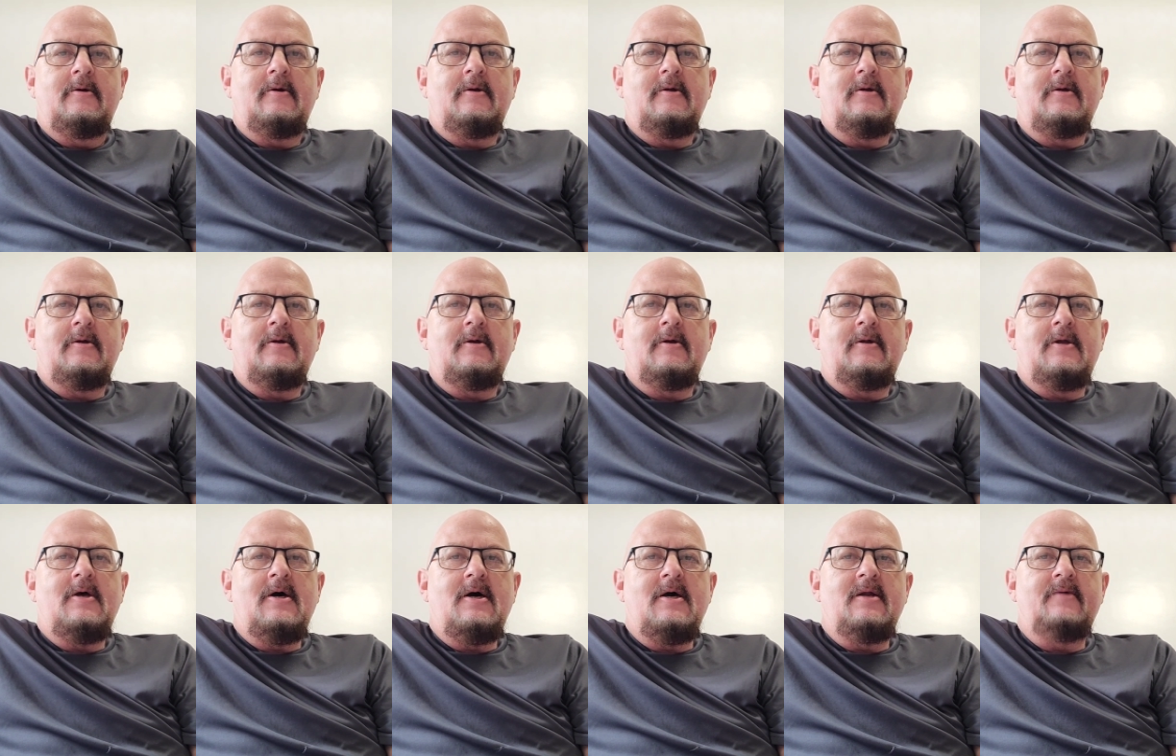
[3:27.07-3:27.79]
A,
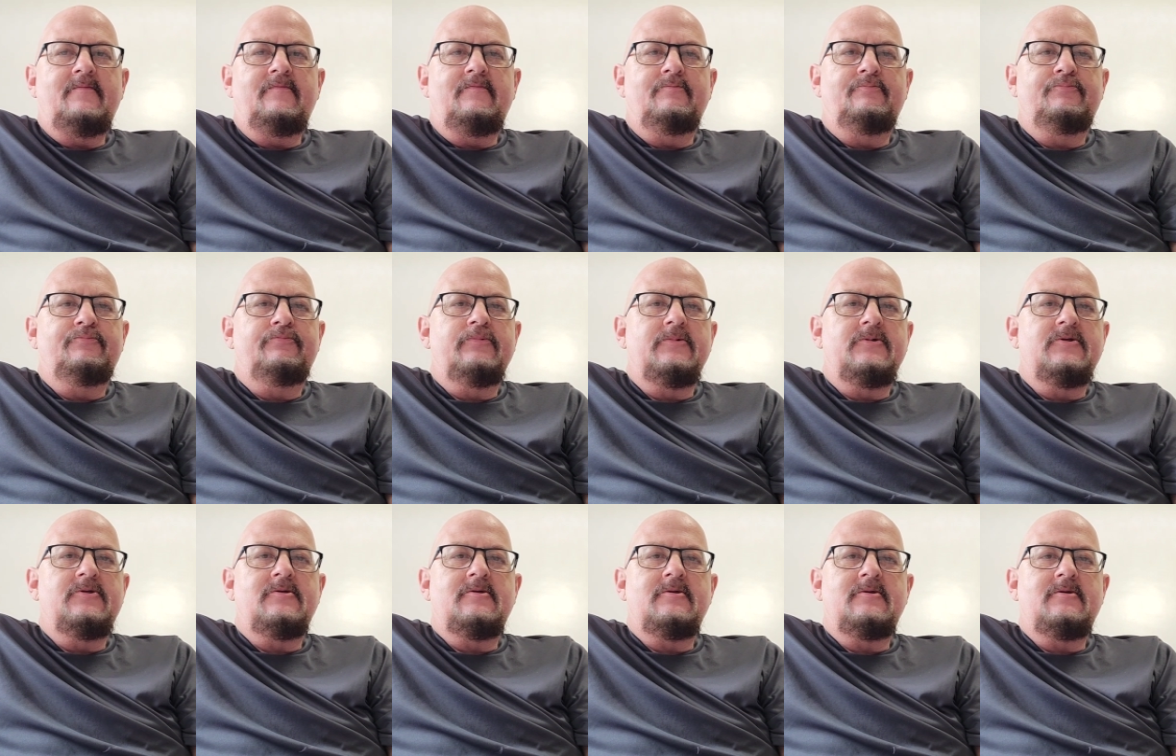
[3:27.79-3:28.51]
a, lot of
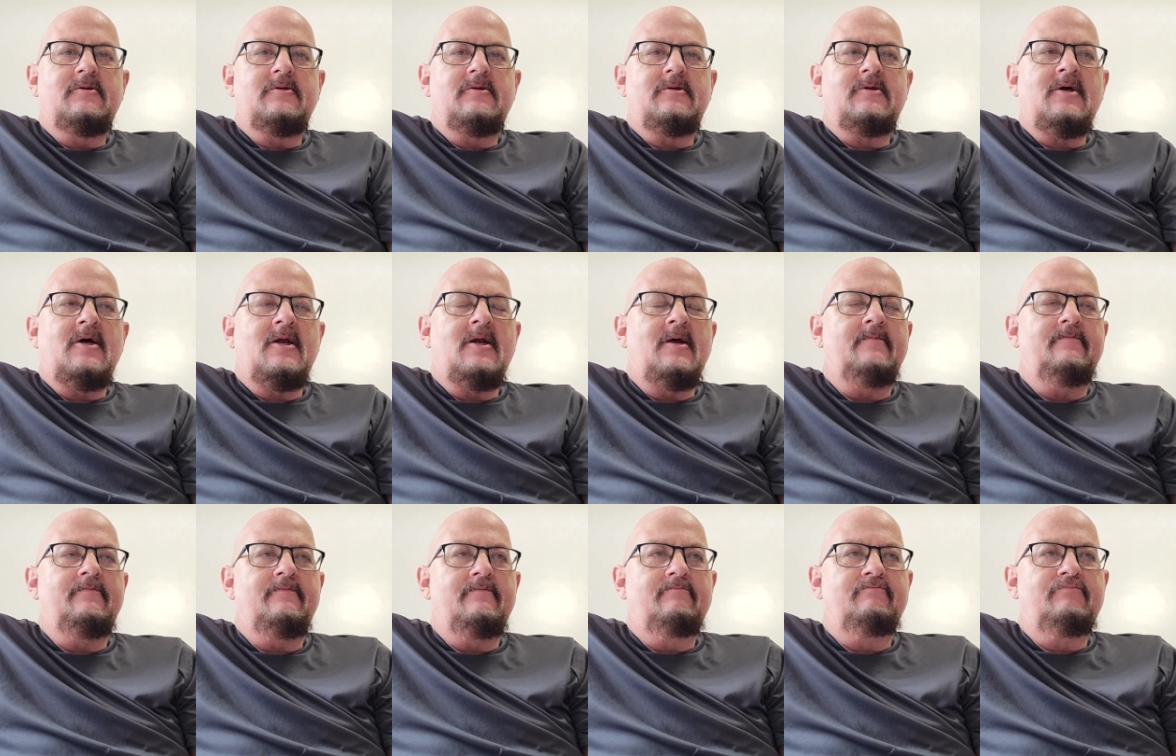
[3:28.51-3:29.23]
kind
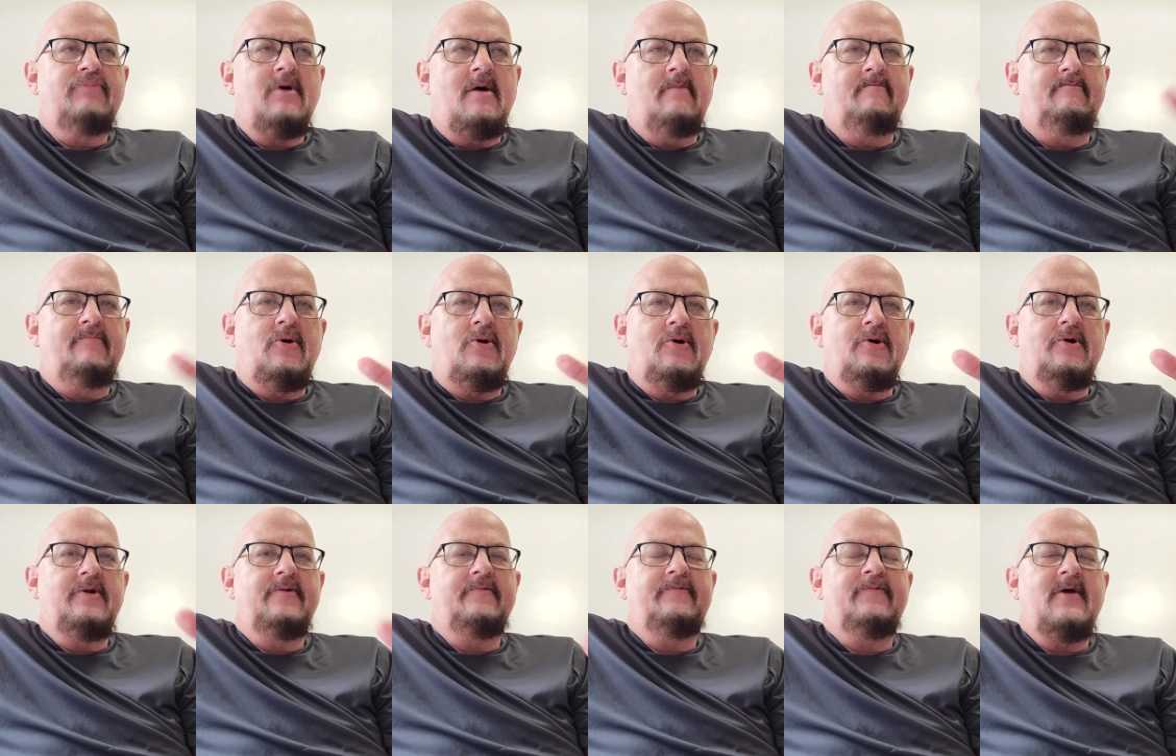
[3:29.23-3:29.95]
of
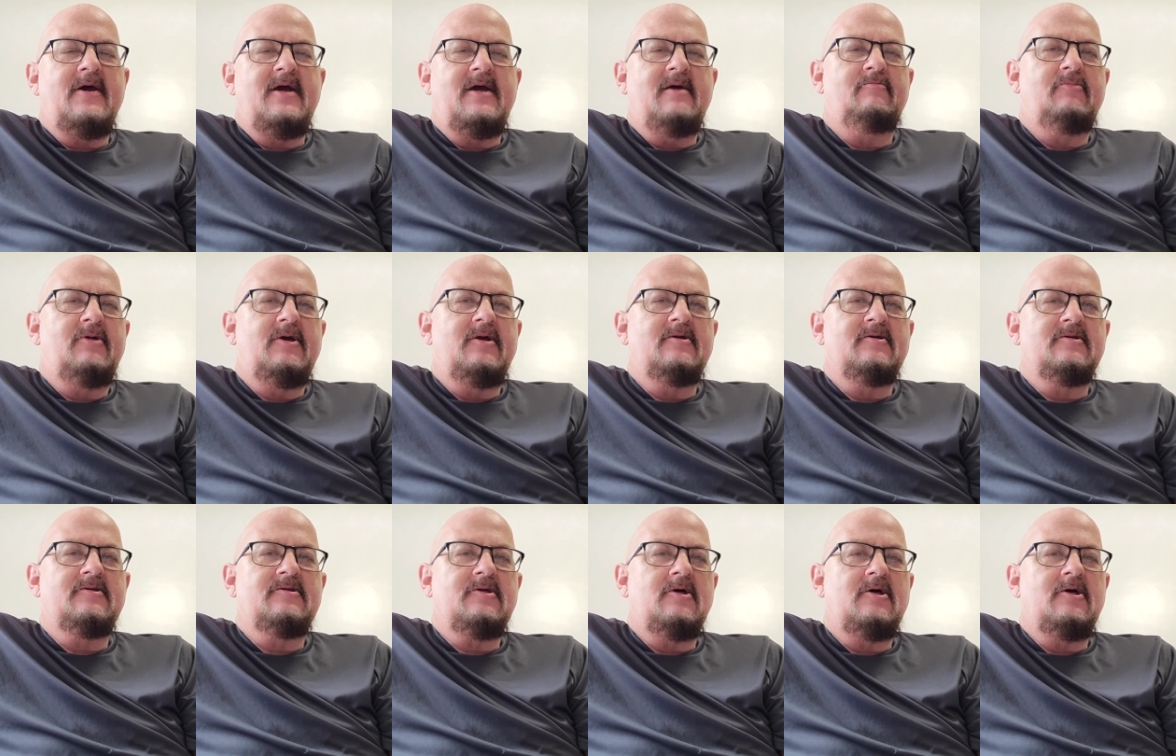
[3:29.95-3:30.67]
bombard the family
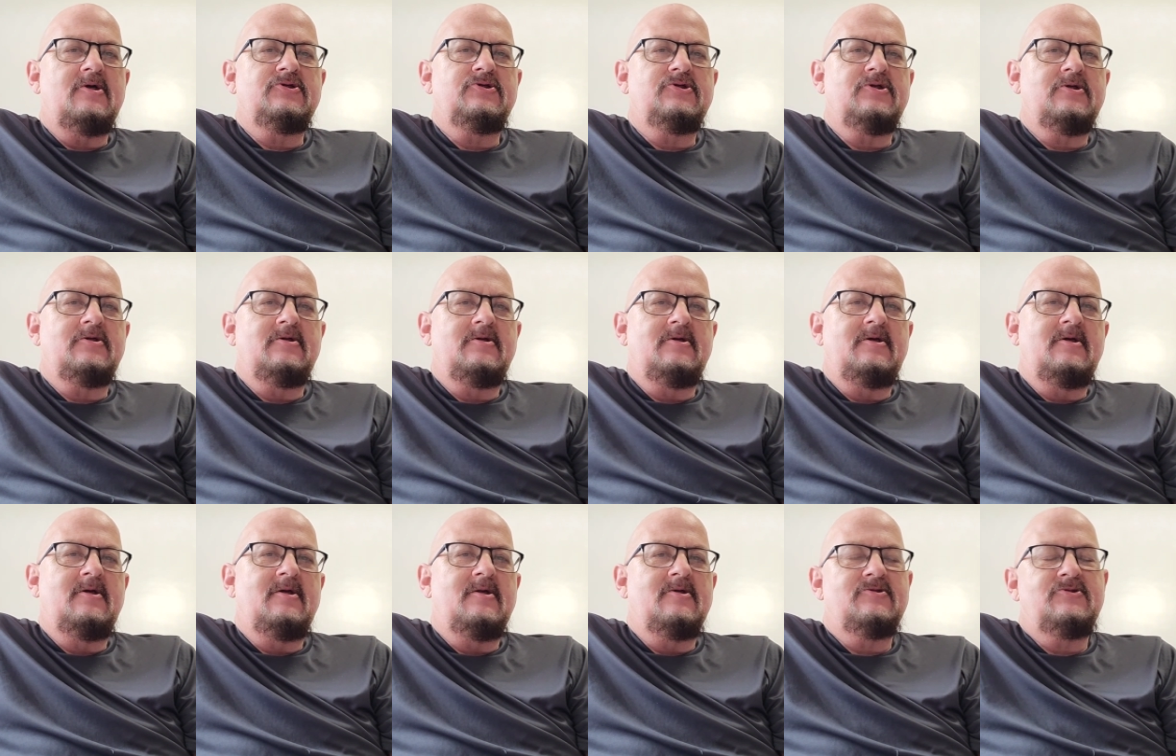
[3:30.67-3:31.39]
and such, and,
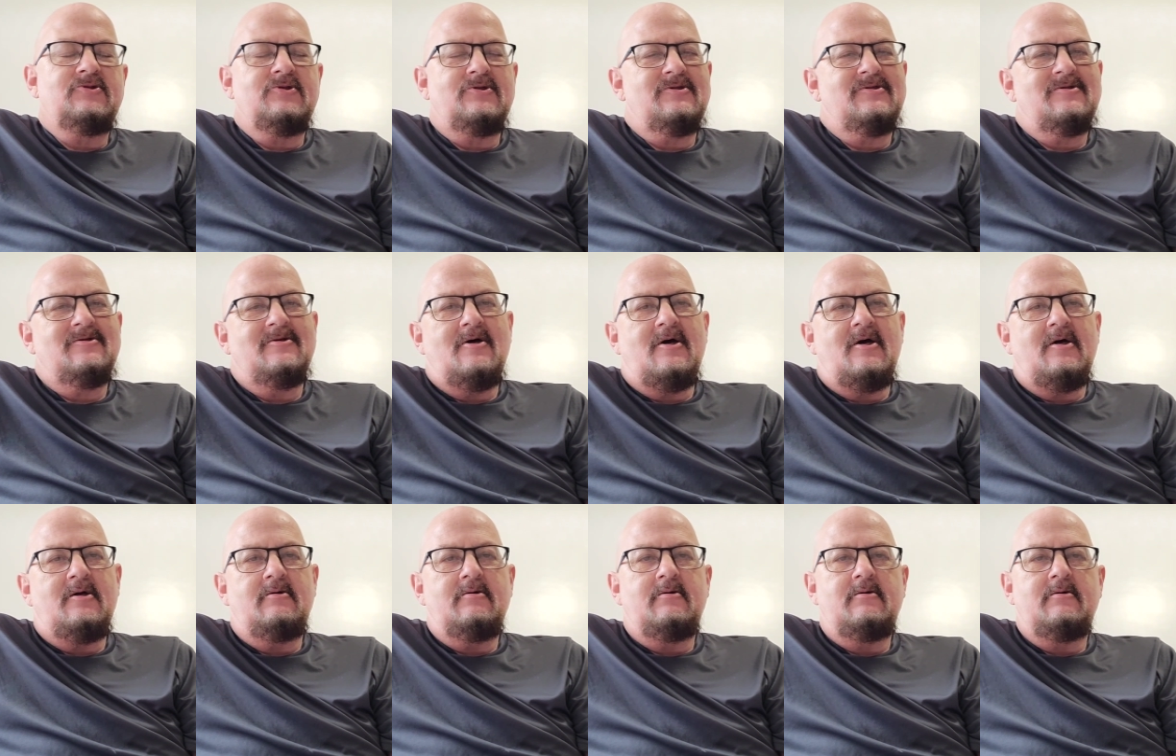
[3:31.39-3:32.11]
and it's just
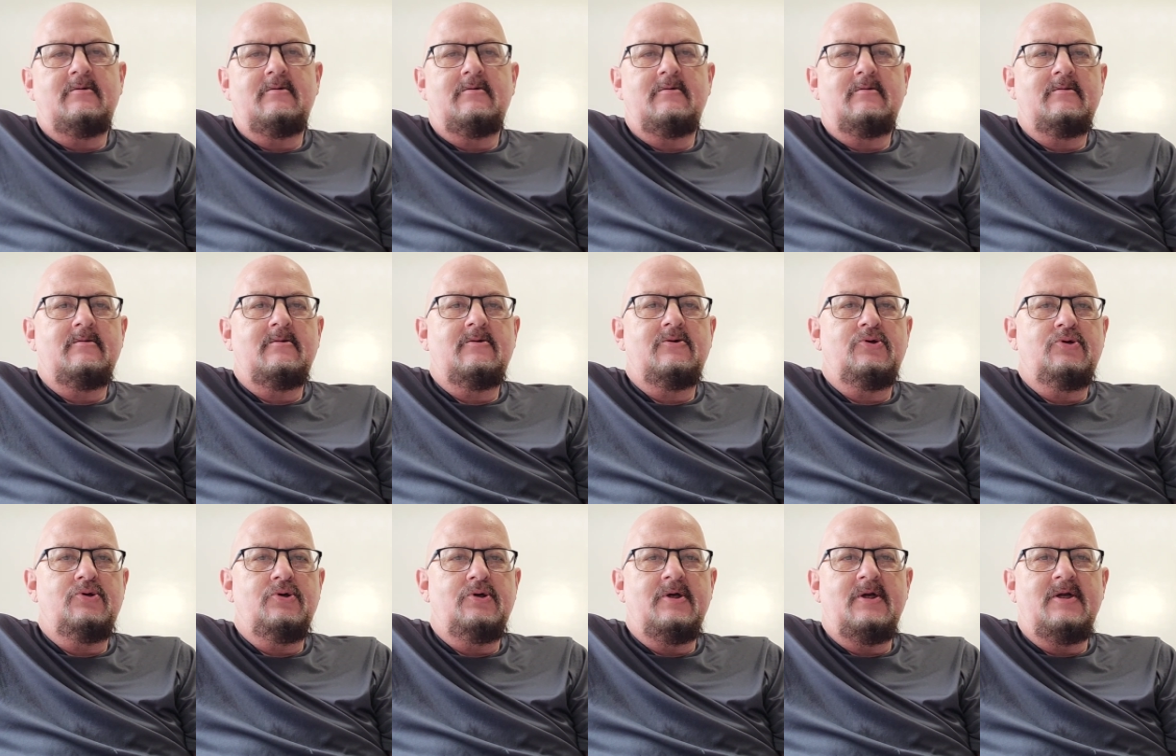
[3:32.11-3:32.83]
not
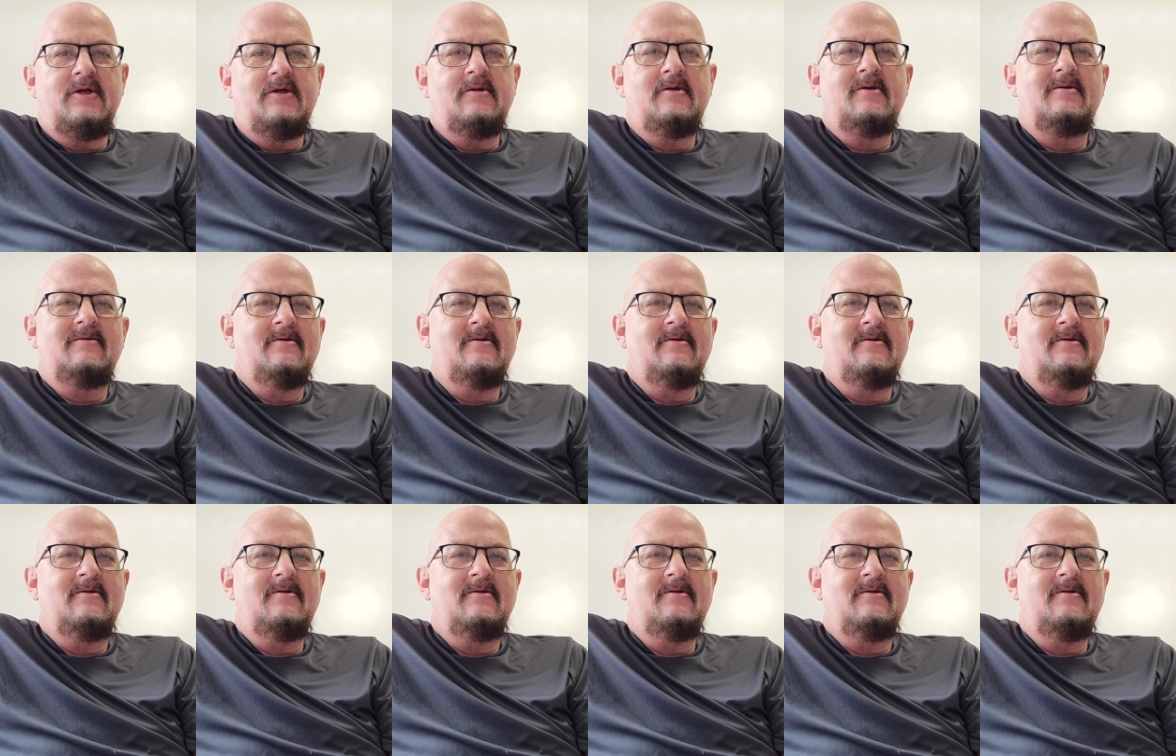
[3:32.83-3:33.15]
good.